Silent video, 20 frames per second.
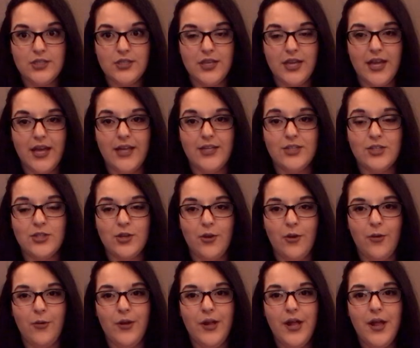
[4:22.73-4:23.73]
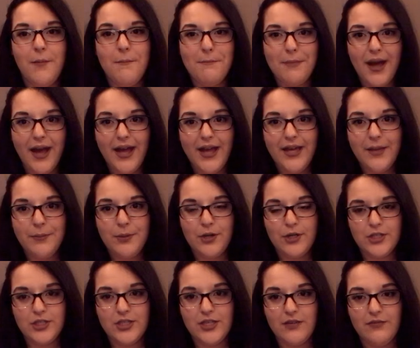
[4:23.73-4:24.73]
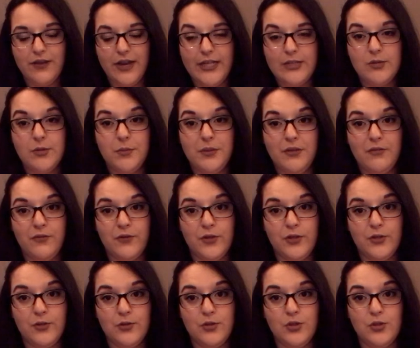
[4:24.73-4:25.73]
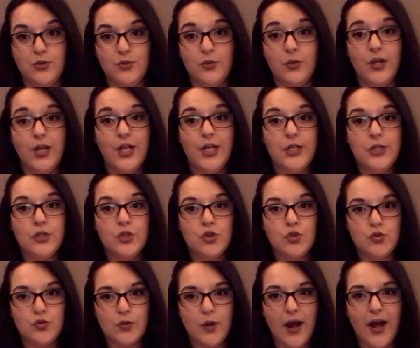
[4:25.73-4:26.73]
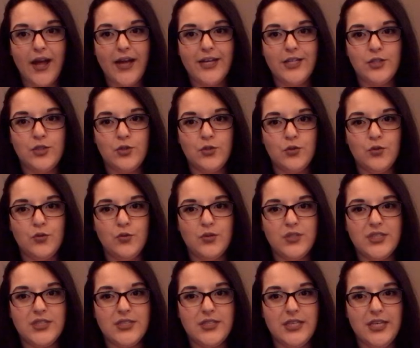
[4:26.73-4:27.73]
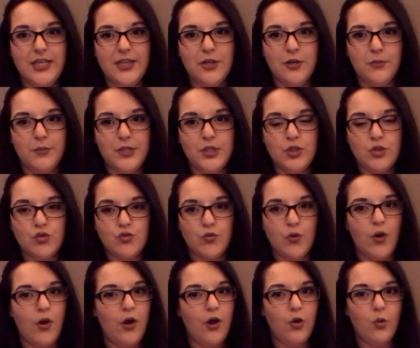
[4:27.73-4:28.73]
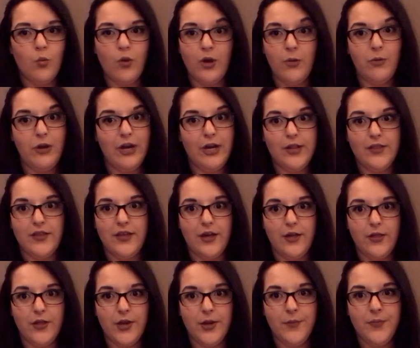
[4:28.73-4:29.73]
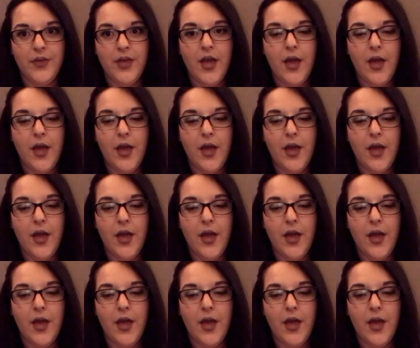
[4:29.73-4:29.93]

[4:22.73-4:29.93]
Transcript: And so my personal advice would be for you to try to either be strong one way or the other,